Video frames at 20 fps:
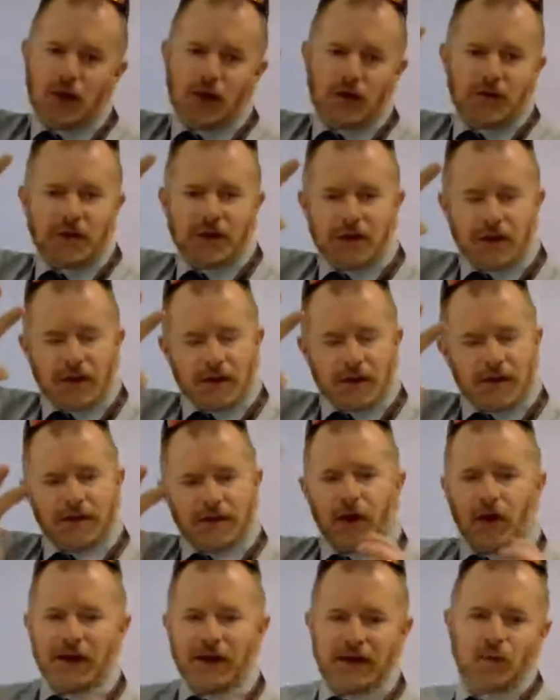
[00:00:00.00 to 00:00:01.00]
The
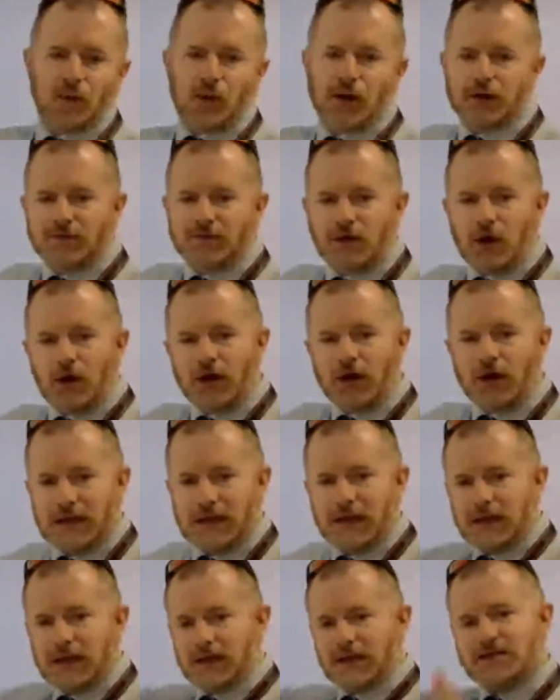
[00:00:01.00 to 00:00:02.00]
idea, what you've got
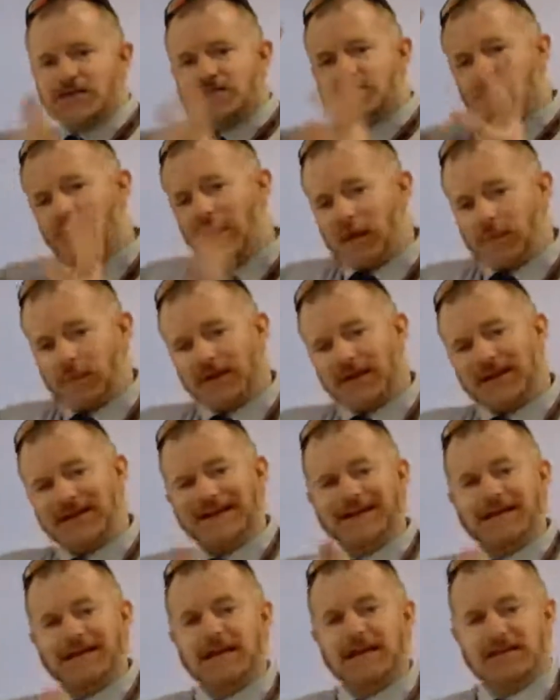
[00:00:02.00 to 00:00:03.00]
here is
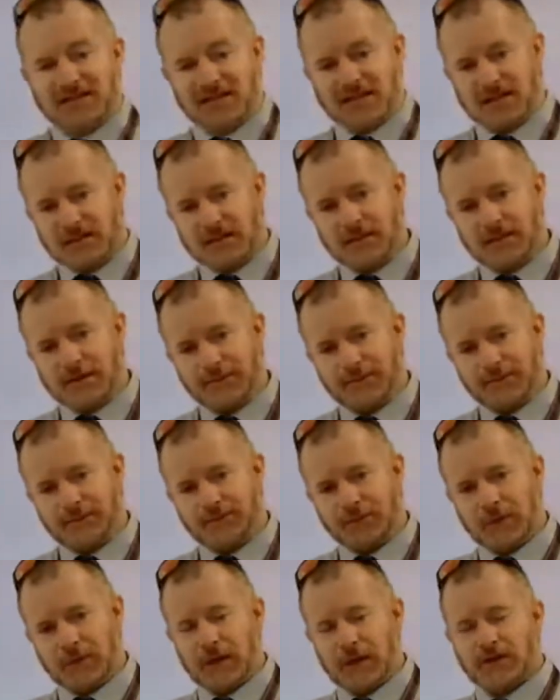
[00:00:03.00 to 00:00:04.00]
publicly listed.
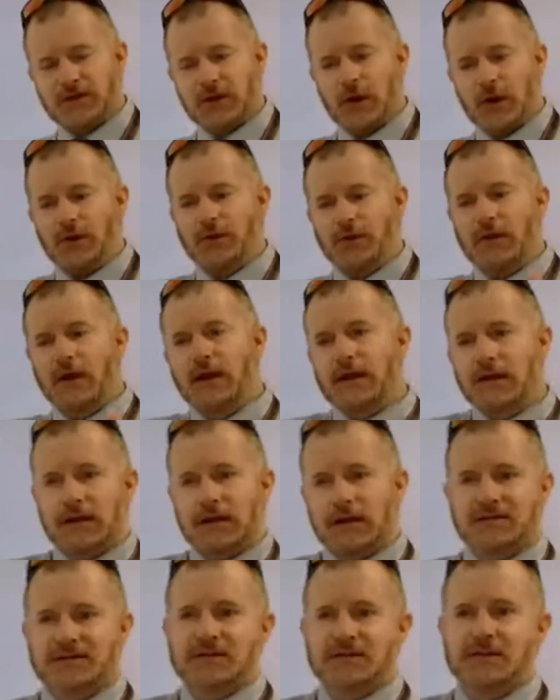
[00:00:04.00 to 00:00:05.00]
So
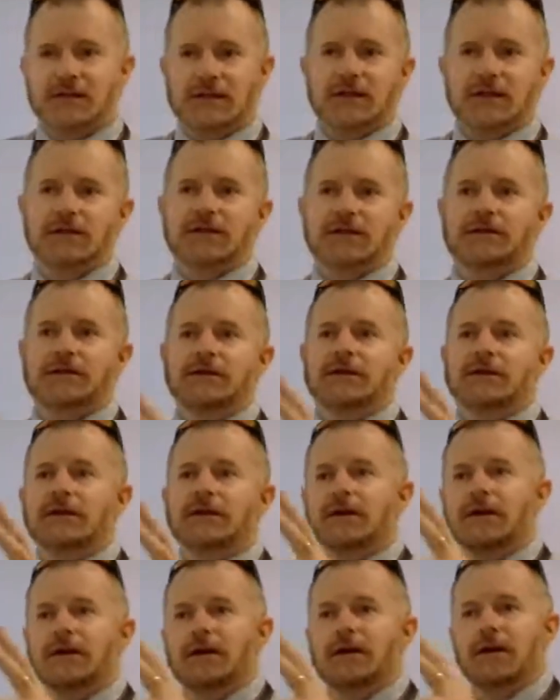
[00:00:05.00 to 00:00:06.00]
listed in
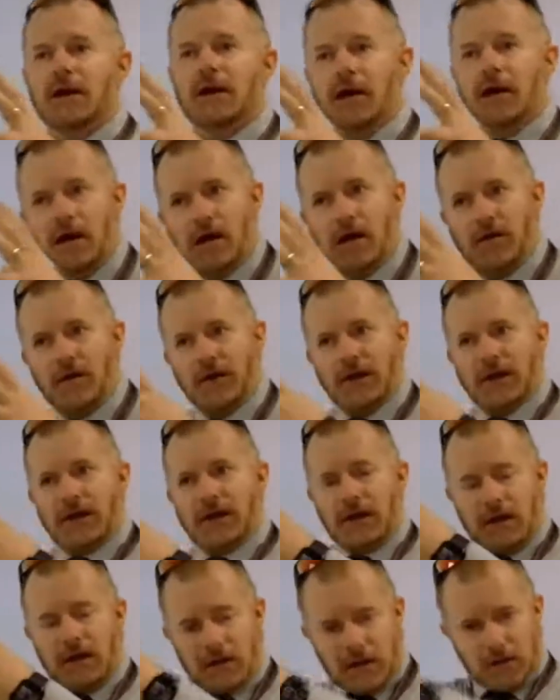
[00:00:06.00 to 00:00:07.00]

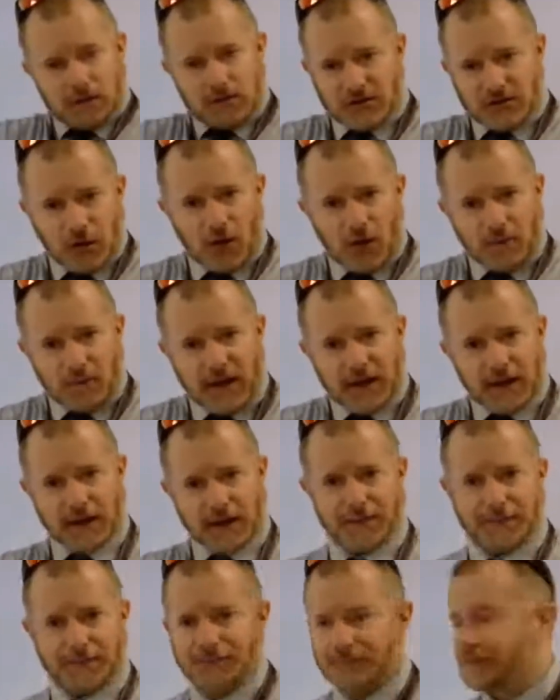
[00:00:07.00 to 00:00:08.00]
the stock market.
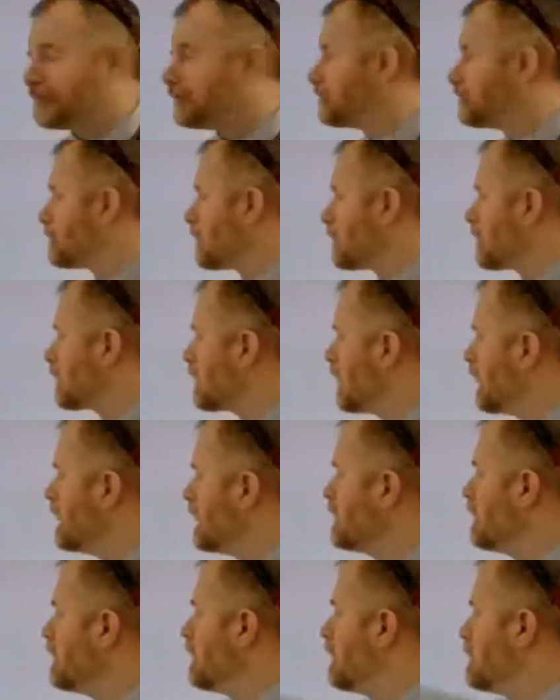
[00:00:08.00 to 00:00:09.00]
Okay.